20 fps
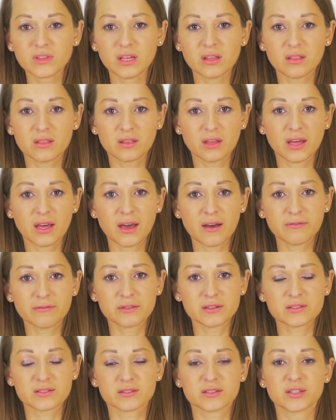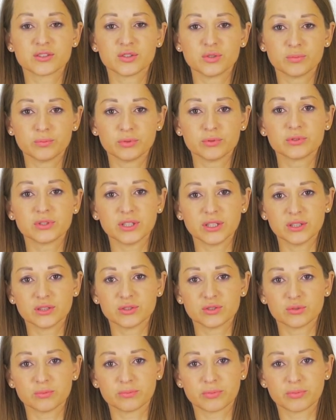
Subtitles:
the efforts that you put into